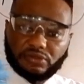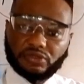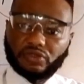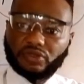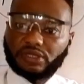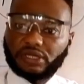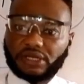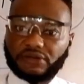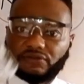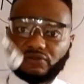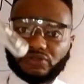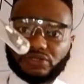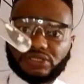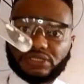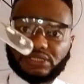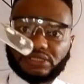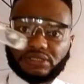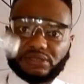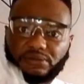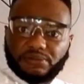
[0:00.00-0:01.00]
You can even
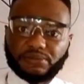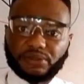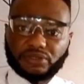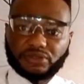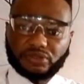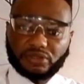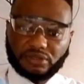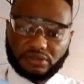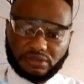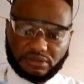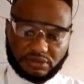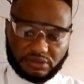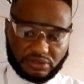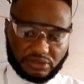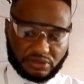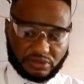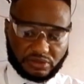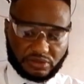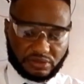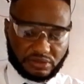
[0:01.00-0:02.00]
see the bottom.
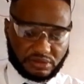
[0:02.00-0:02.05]
So